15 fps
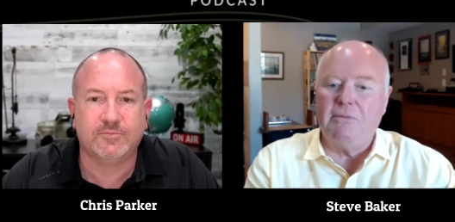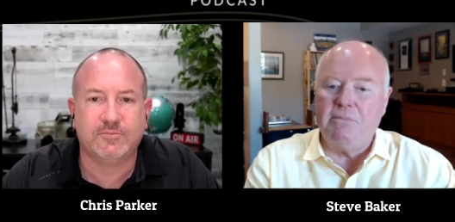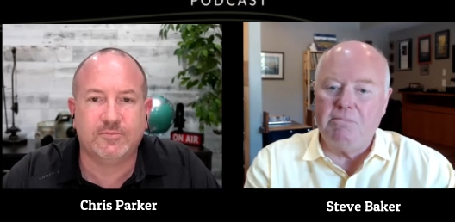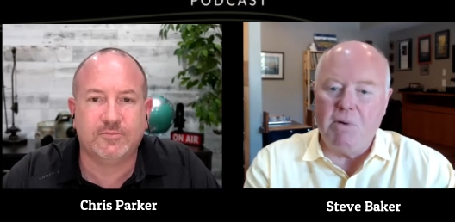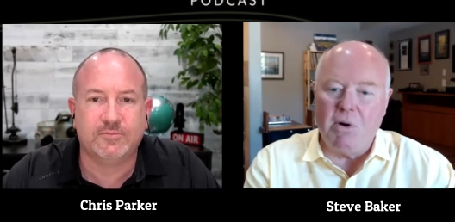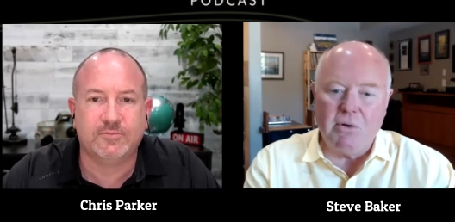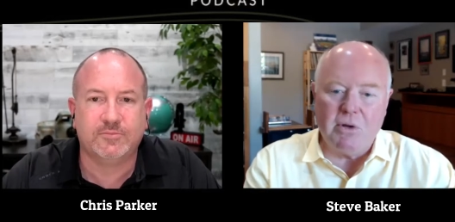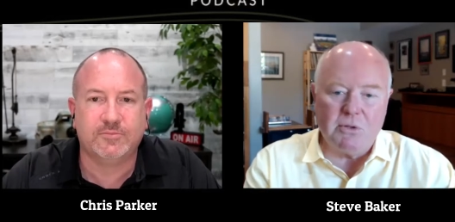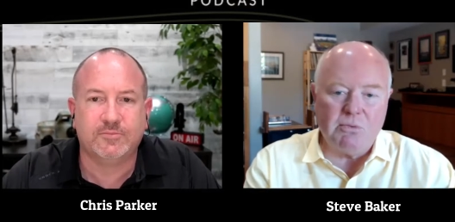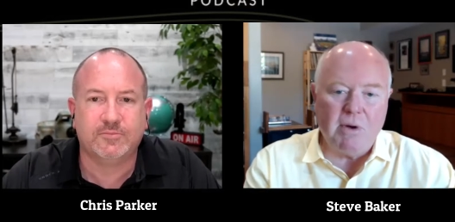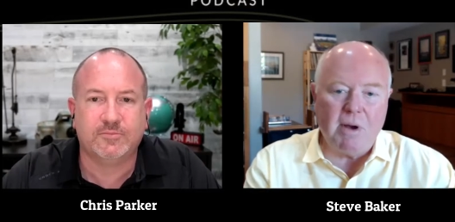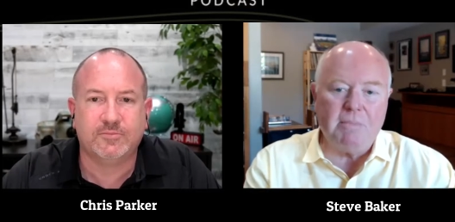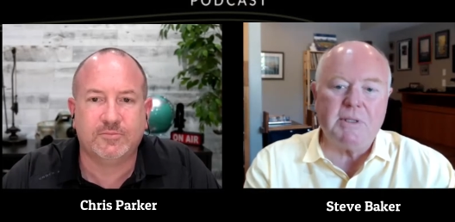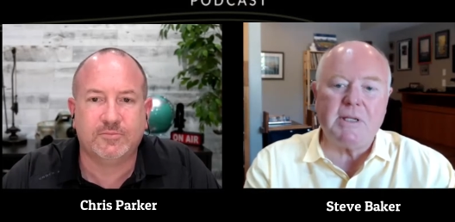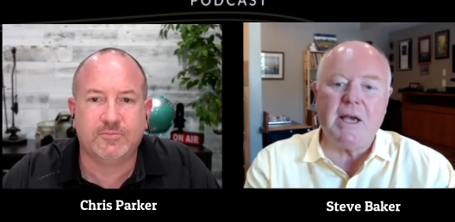Speaker 1: bogus
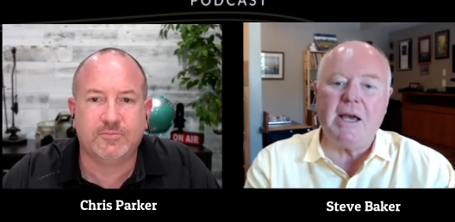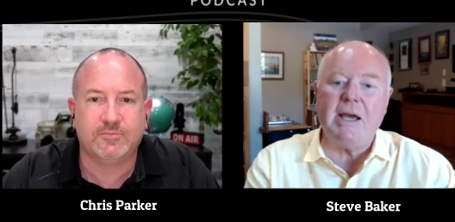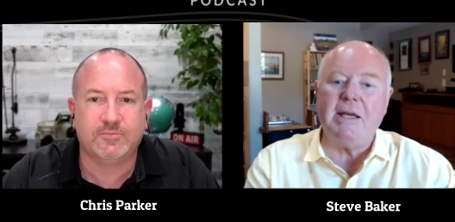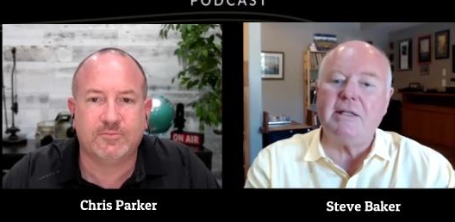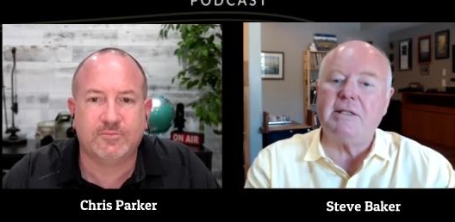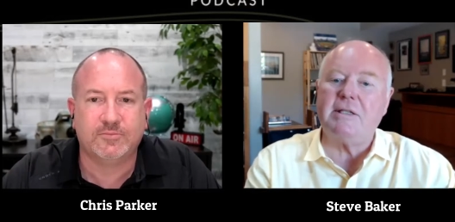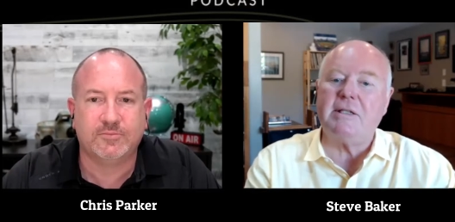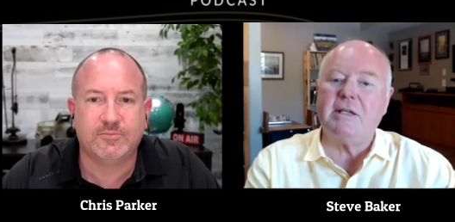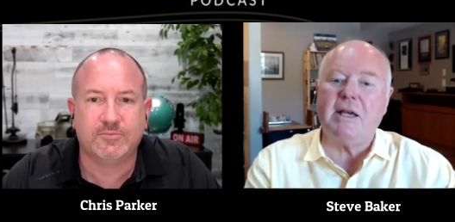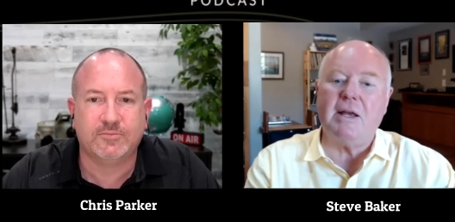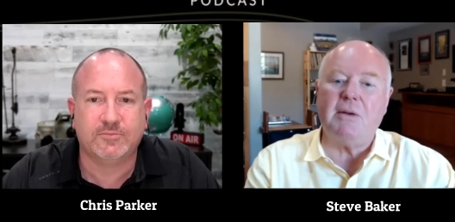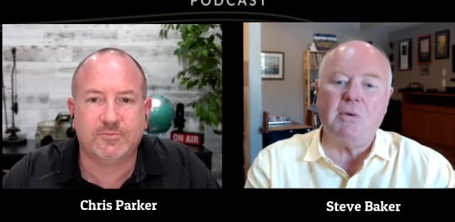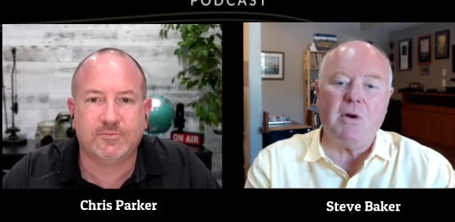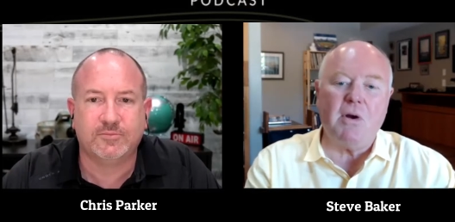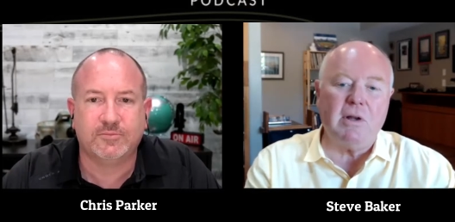websites,
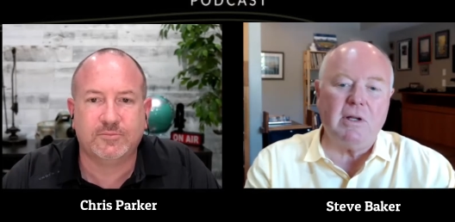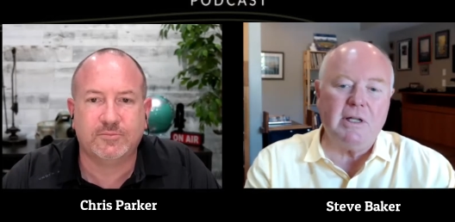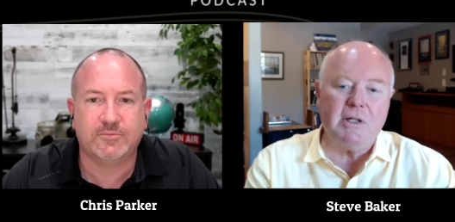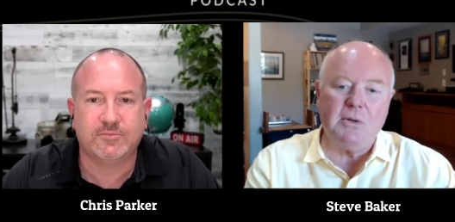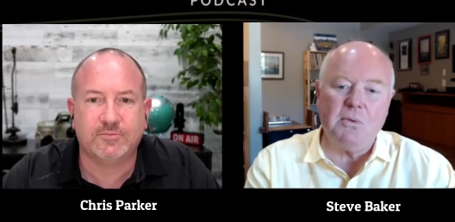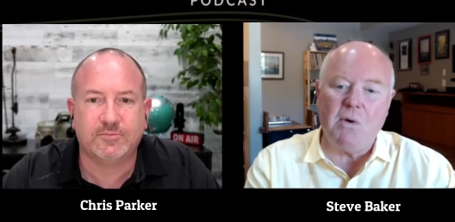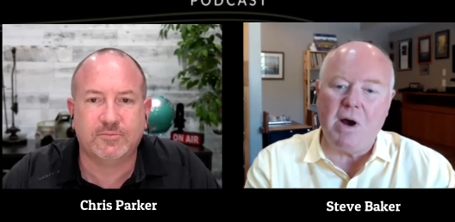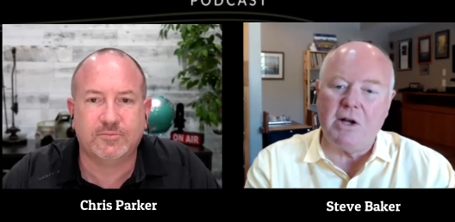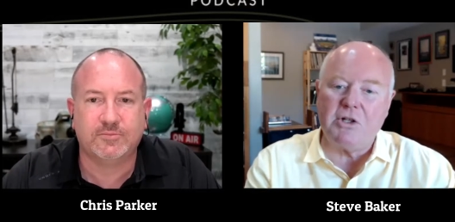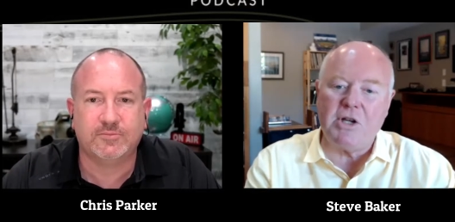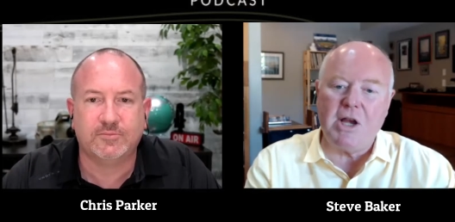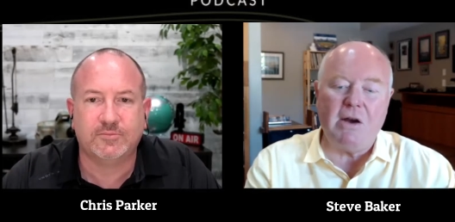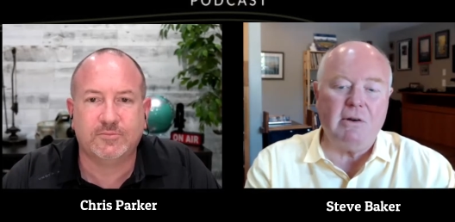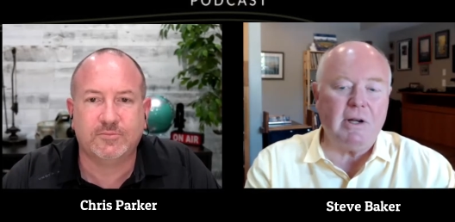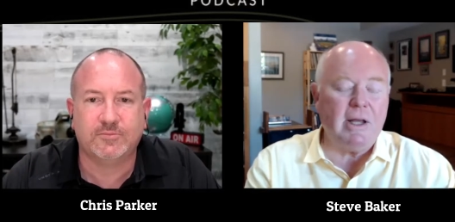and we all need to watch
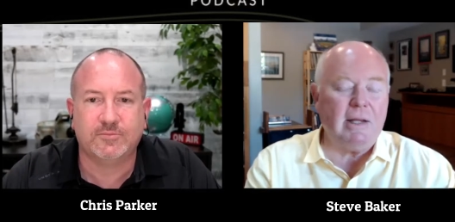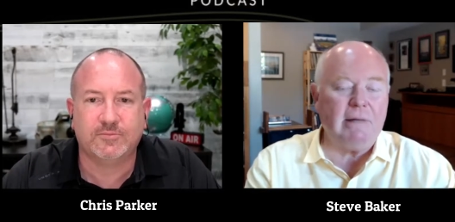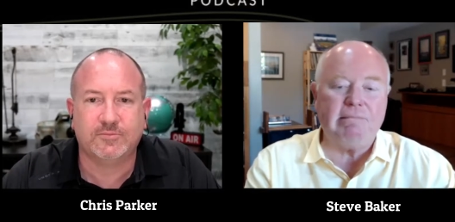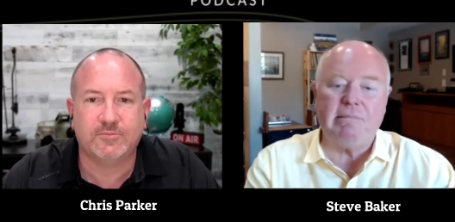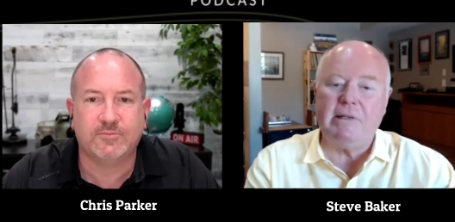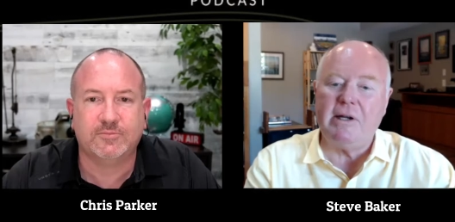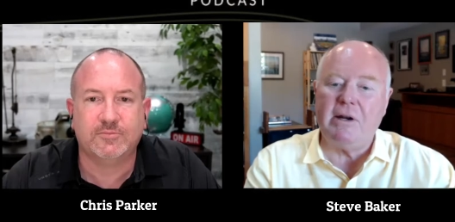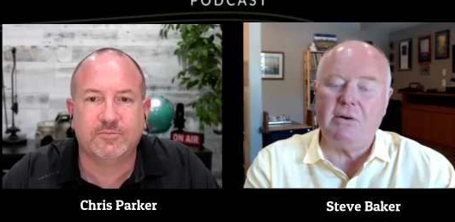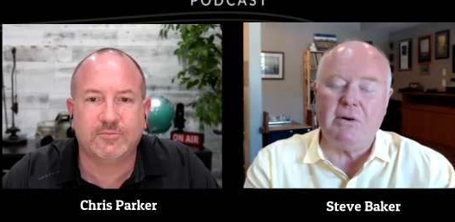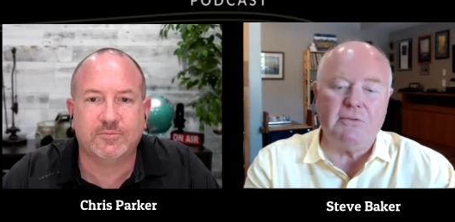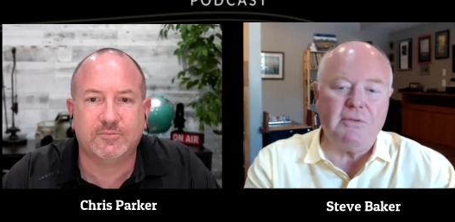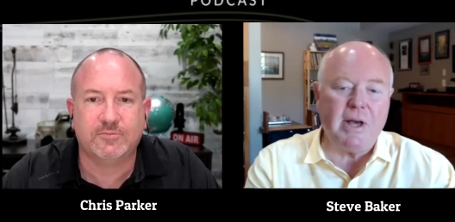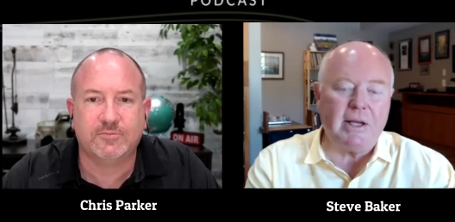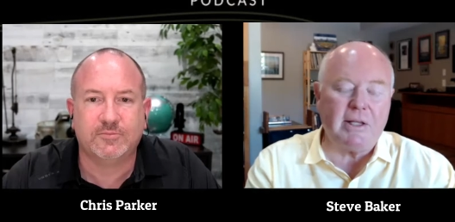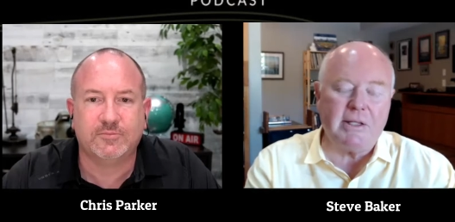out. And you know, it
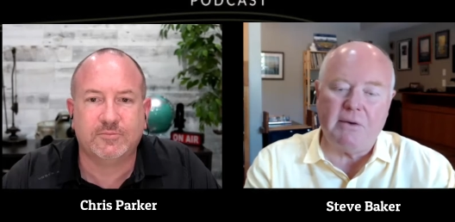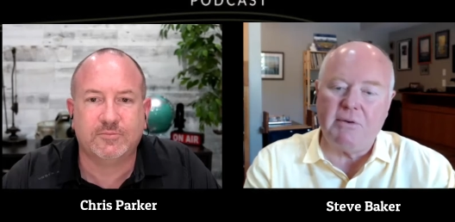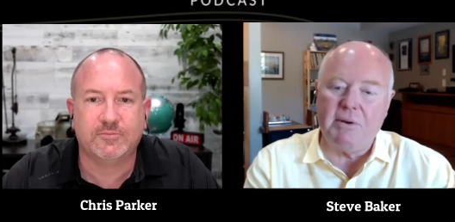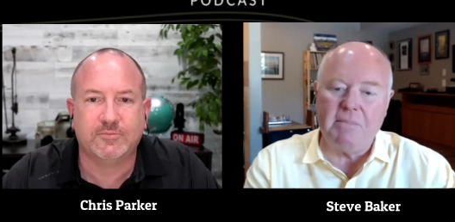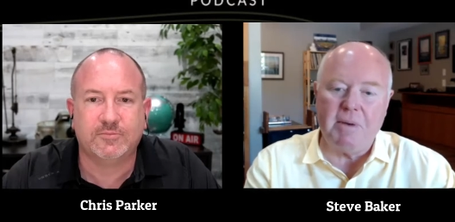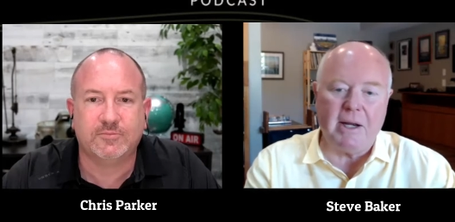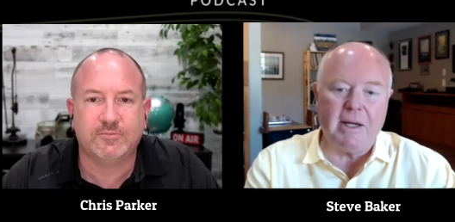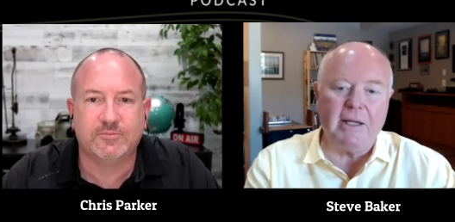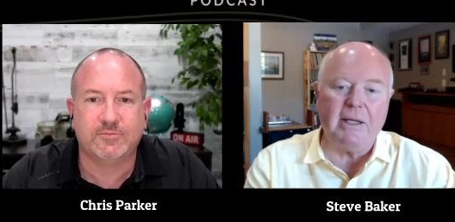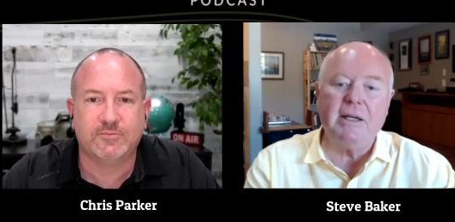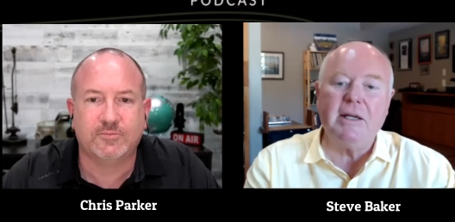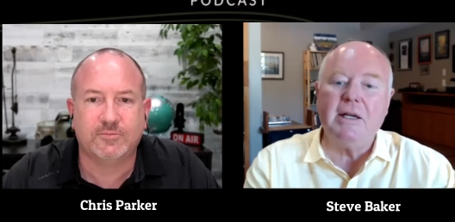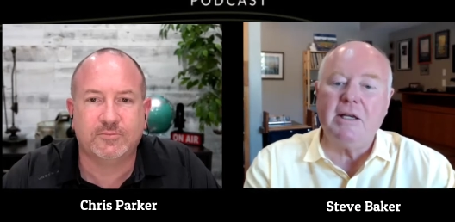affects everybody.